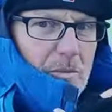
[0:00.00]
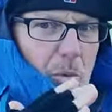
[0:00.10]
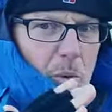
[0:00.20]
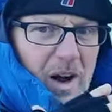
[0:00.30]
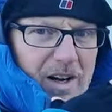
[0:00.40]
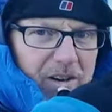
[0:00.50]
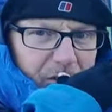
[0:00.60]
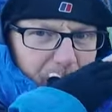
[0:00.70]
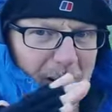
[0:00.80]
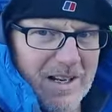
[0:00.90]
from a wider
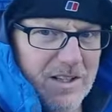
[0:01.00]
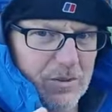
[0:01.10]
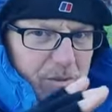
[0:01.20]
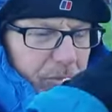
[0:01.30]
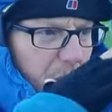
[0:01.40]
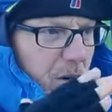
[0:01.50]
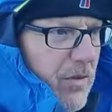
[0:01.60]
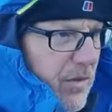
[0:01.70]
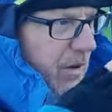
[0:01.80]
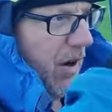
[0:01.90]
expanse with
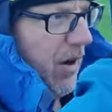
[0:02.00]
both of, you